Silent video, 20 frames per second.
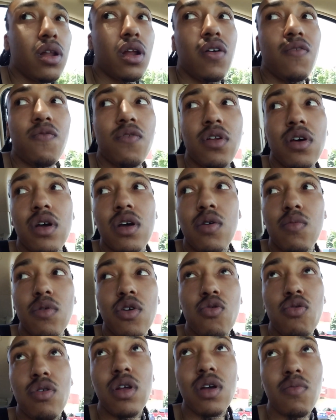up for the good
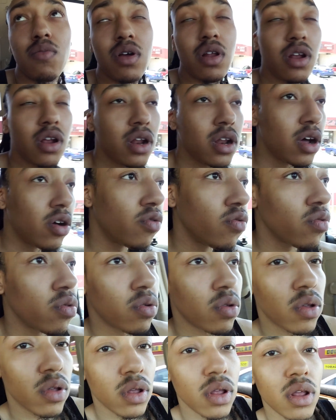music, but you know,
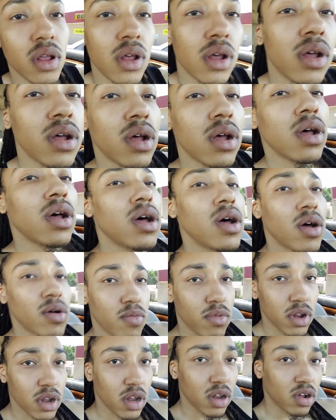I'm
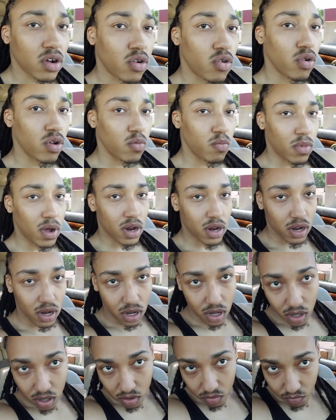just calling my nigga.